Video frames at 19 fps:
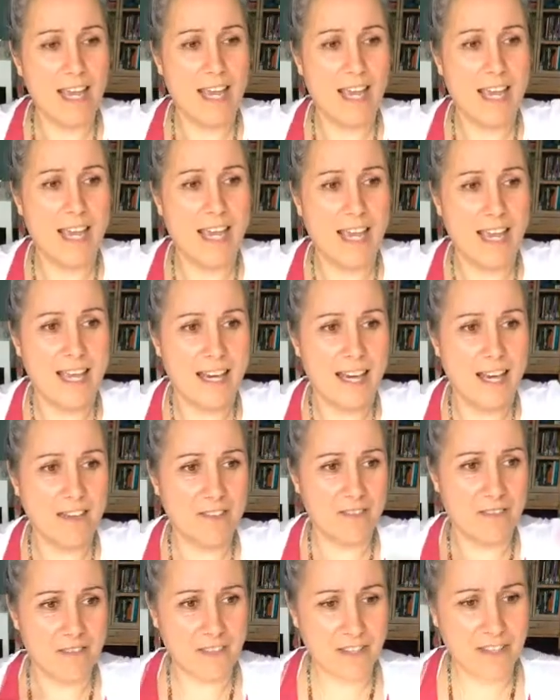And I
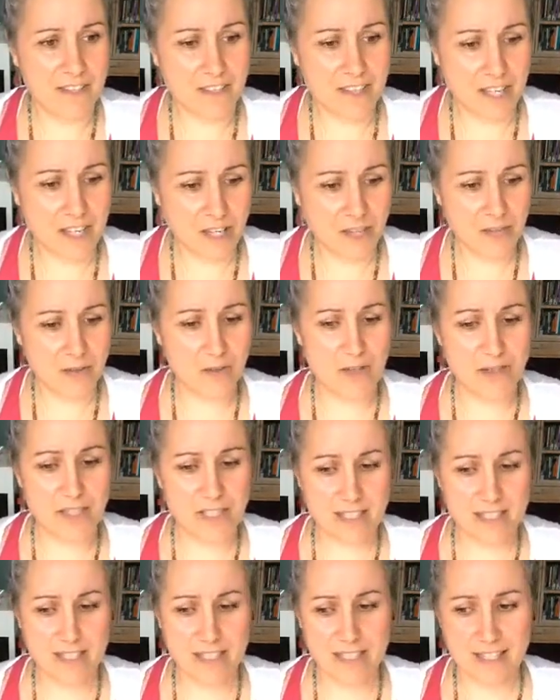feel like you're
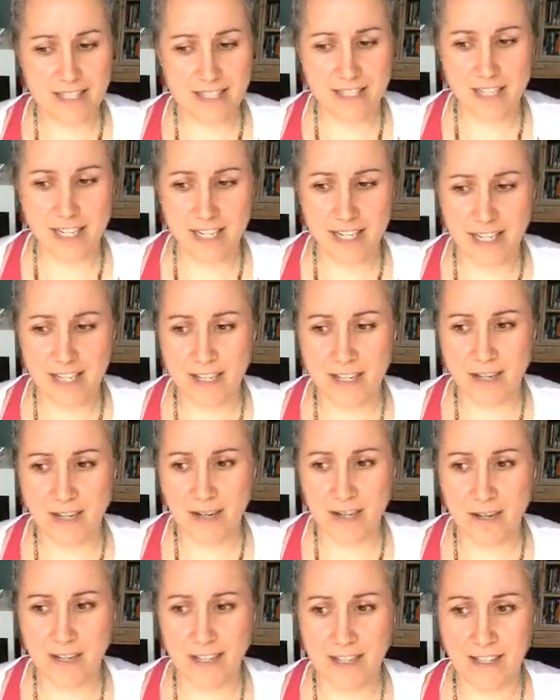just standing there
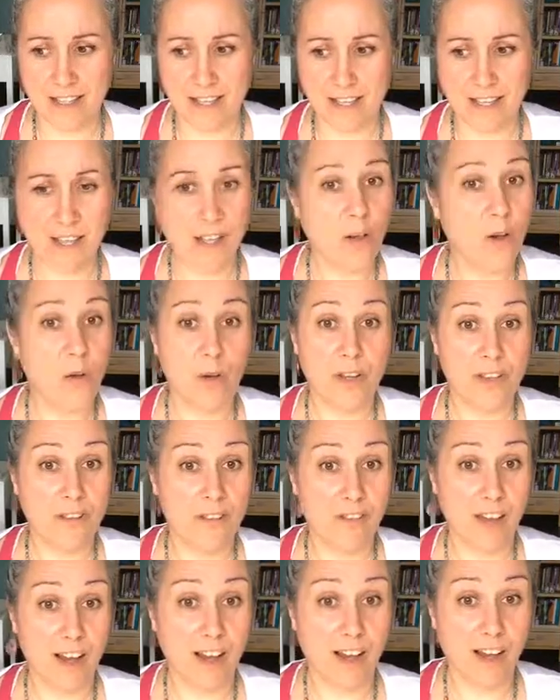going like, what the
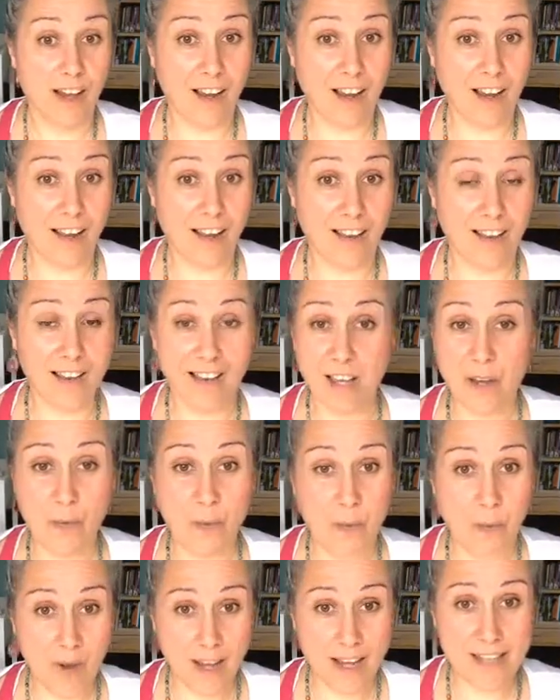fuck? Like,
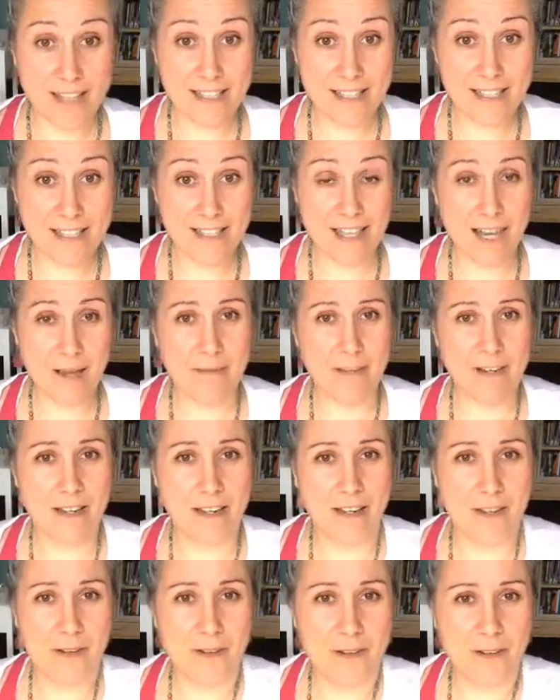why is this
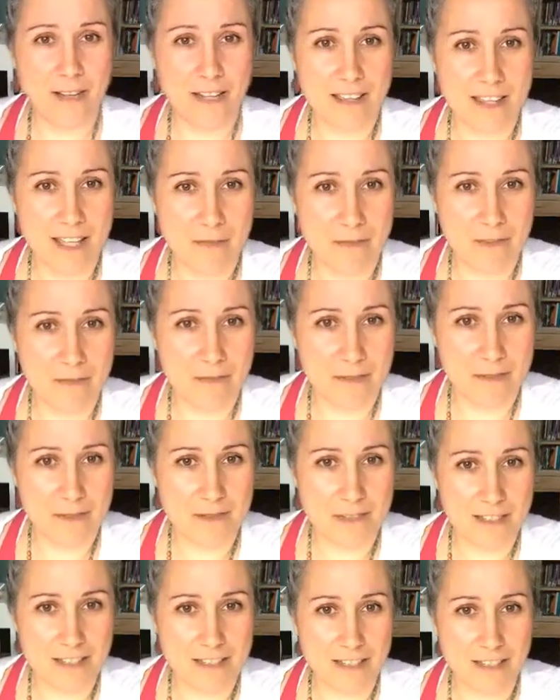happening? Oh, I think my phone's
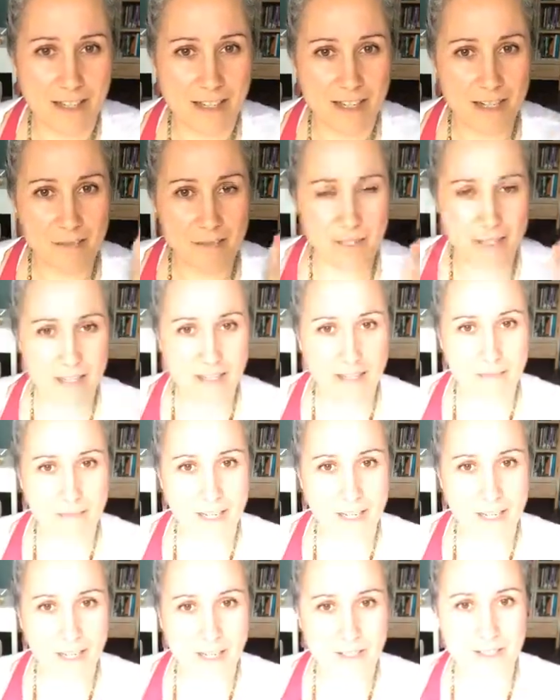gonna die in a minute. My
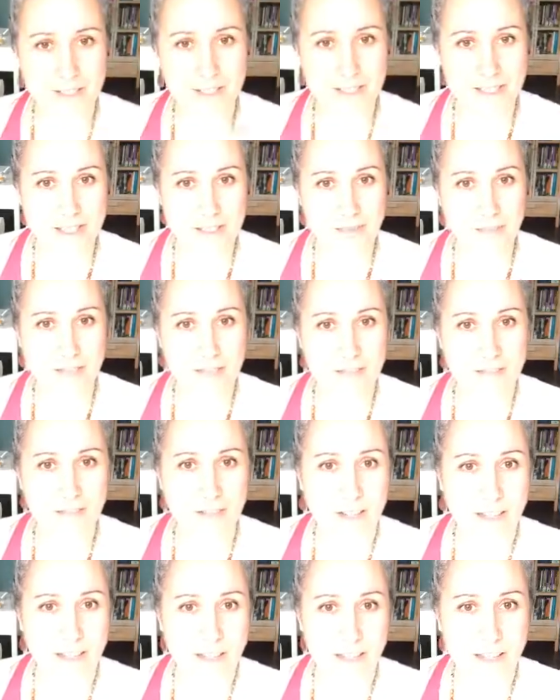color just went
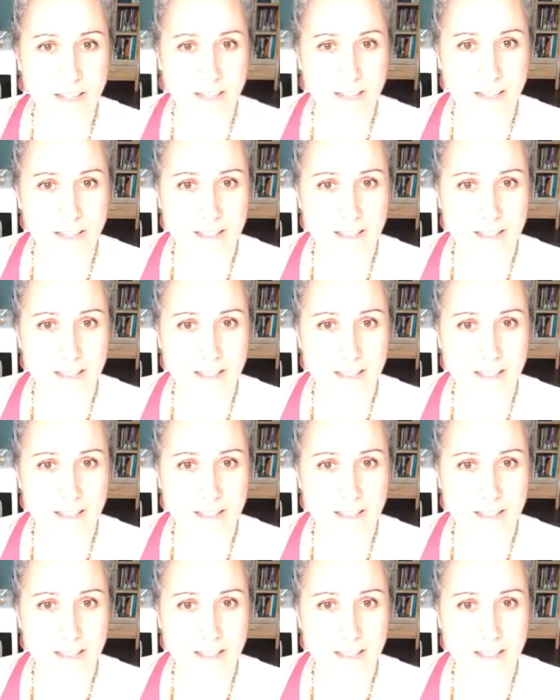funky.